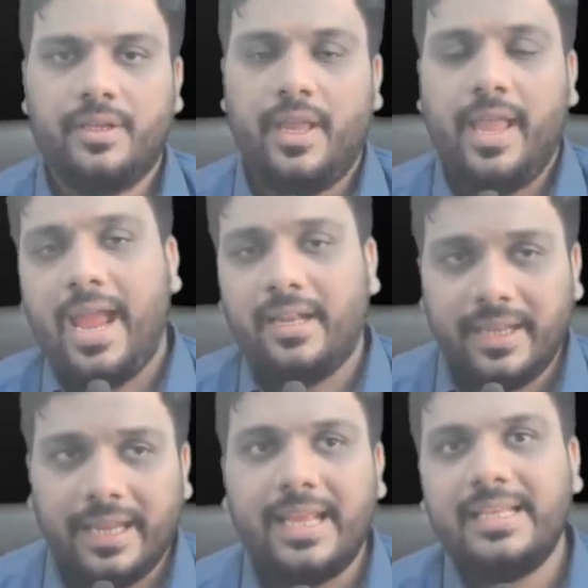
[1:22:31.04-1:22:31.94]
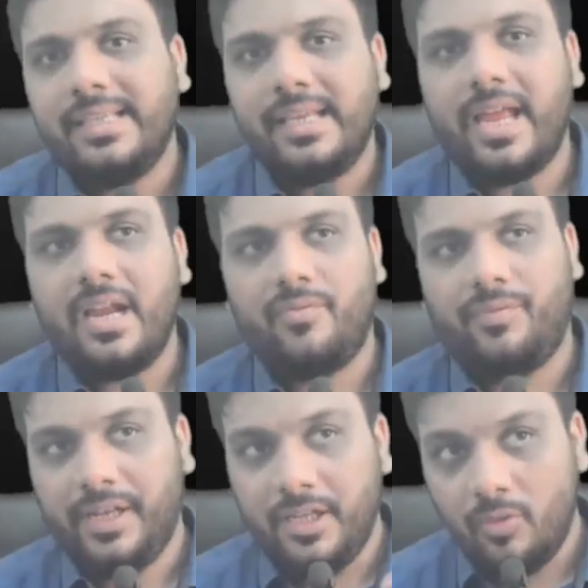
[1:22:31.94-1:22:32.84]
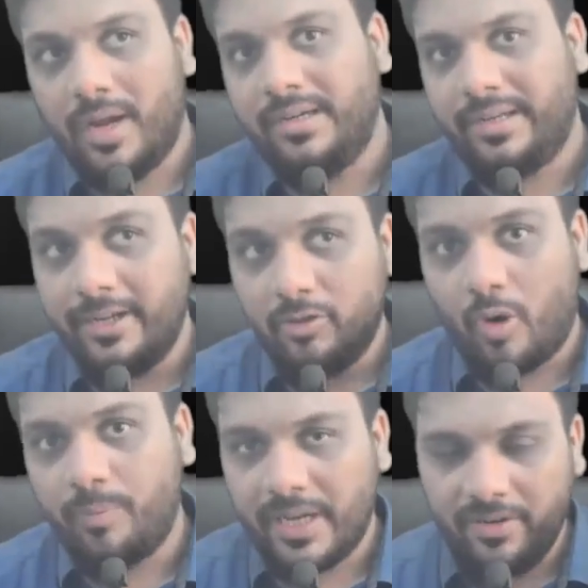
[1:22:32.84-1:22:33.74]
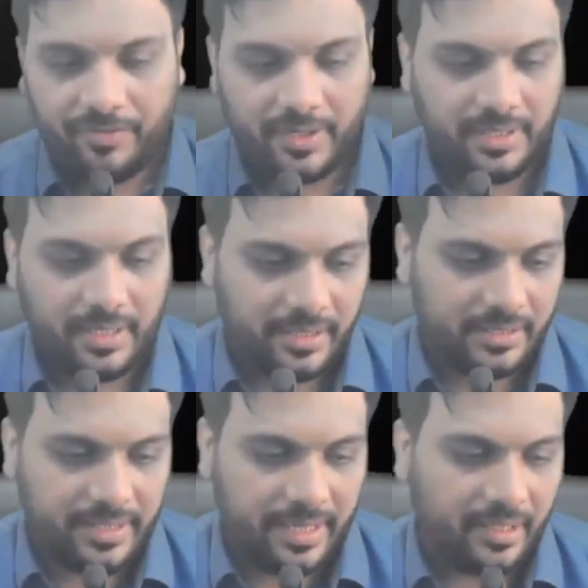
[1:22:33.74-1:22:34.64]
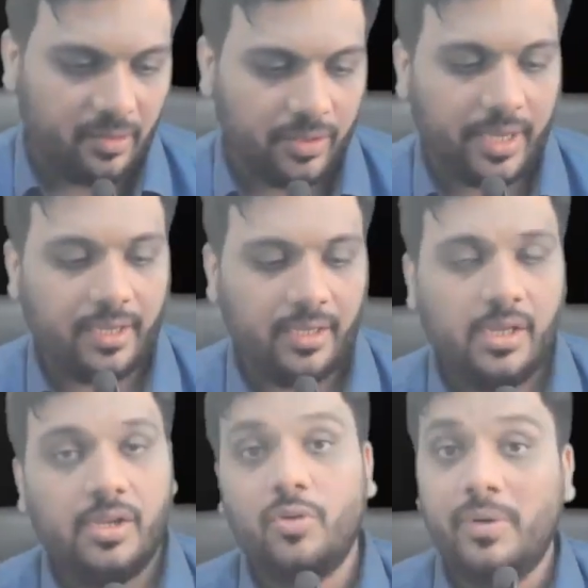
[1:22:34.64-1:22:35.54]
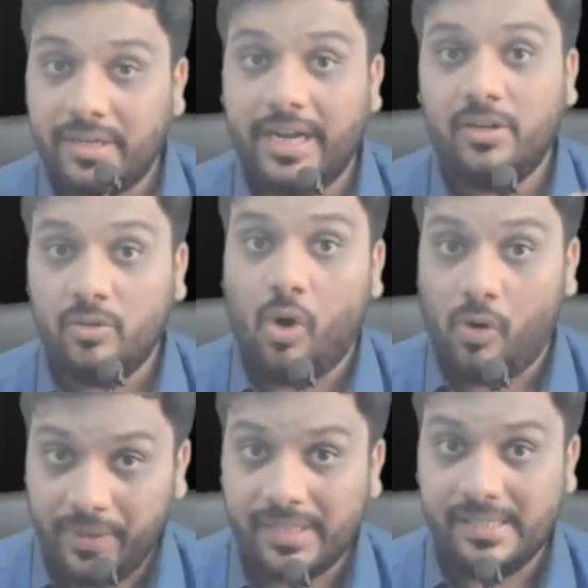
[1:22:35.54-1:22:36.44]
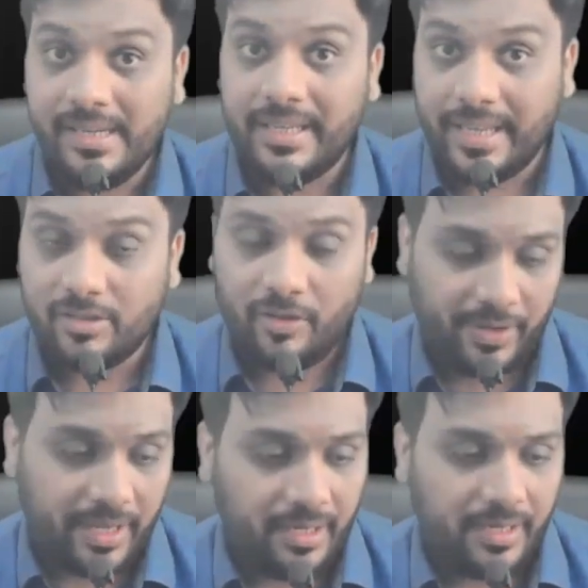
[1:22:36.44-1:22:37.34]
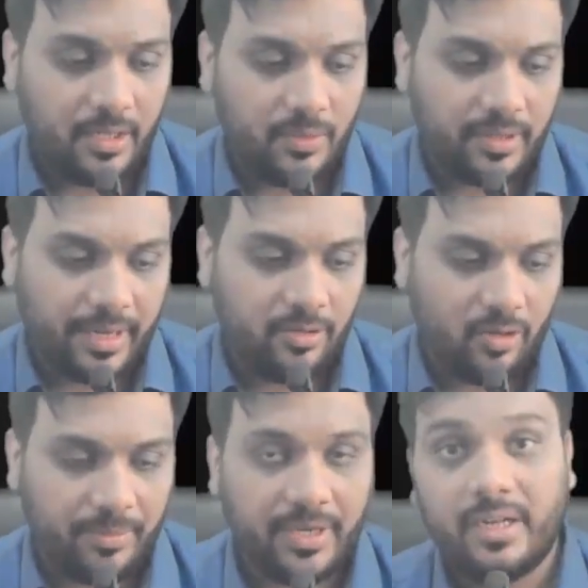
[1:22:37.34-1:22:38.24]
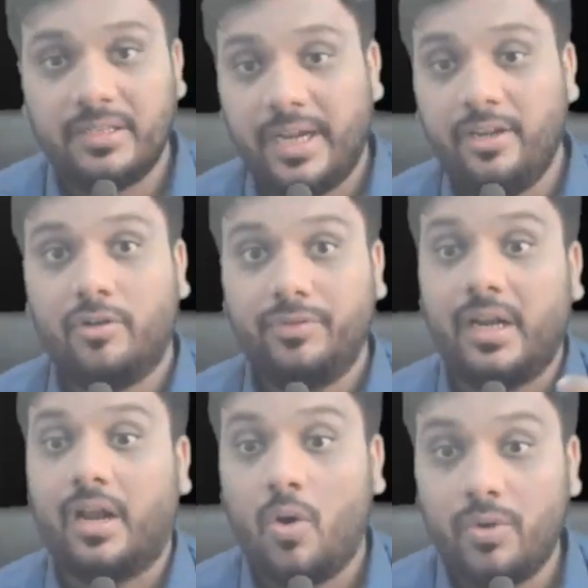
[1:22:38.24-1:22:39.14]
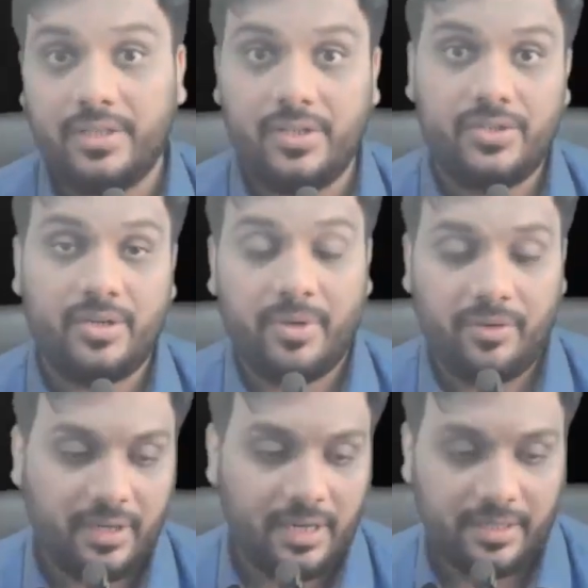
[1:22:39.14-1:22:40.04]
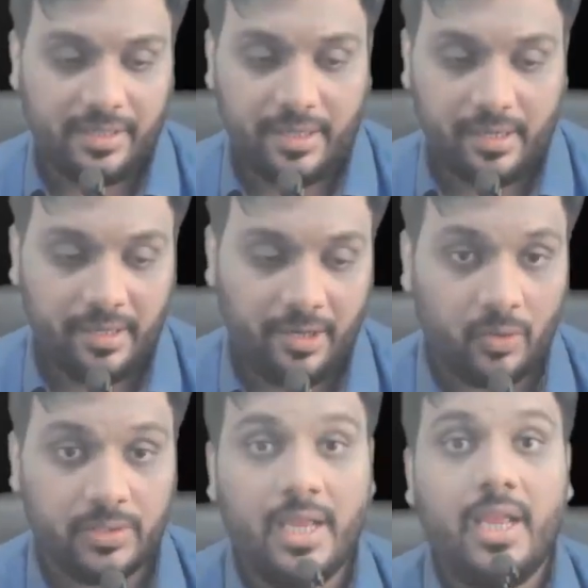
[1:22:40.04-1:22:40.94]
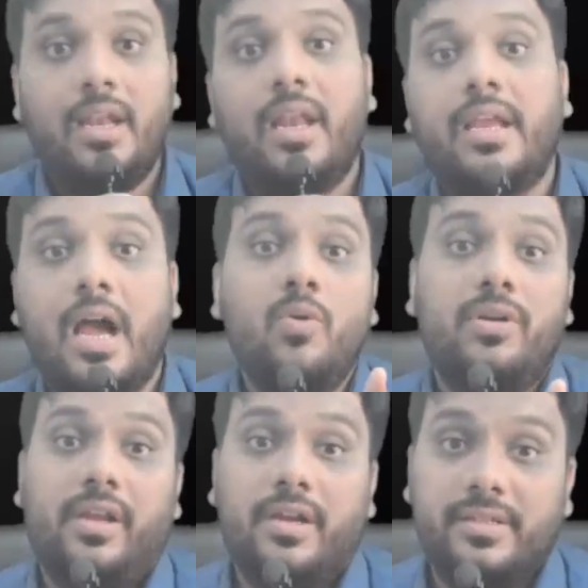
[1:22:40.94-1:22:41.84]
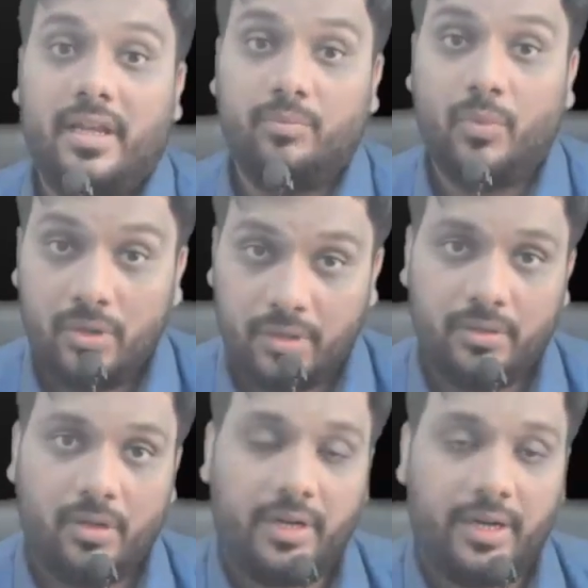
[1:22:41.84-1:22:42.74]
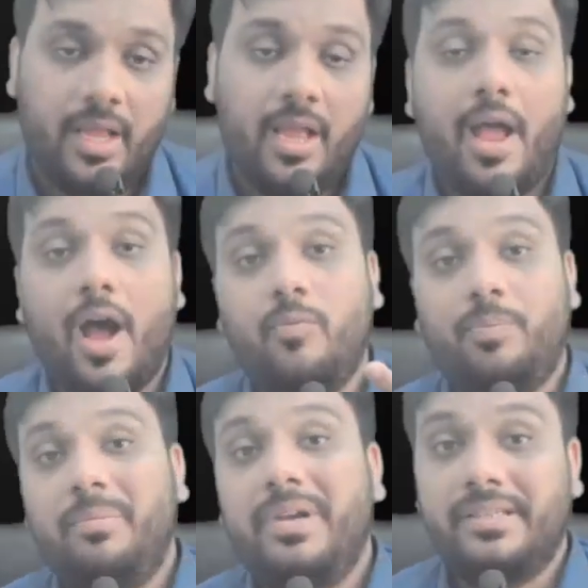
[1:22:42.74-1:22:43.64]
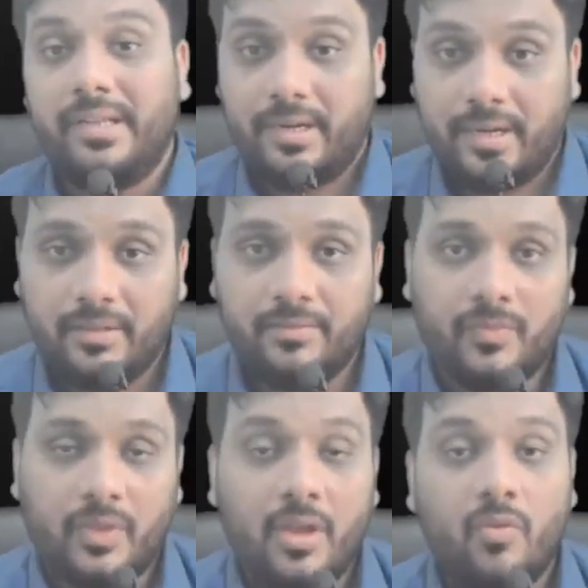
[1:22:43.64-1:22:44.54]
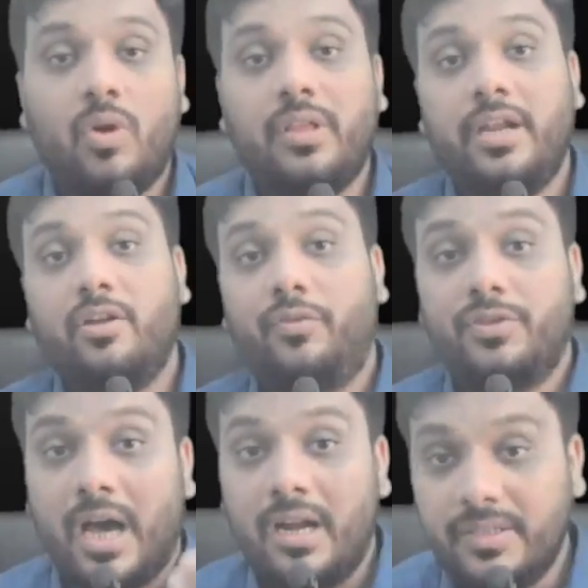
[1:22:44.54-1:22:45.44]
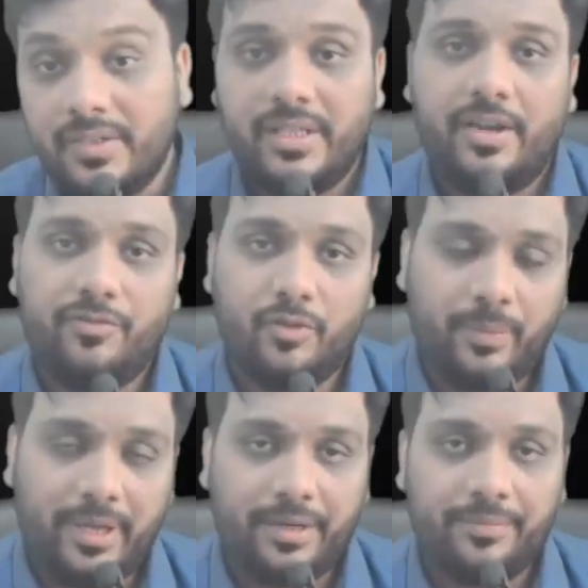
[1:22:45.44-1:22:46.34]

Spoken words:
And can I say that when you are trying to obtain further understanding, okay, you will try to, obviously in case of Air India, you will try to obtain understanding of their accounting system and related internal controls, like how tickets are booked, all right, how payments are done, what kind of charges they have to bear,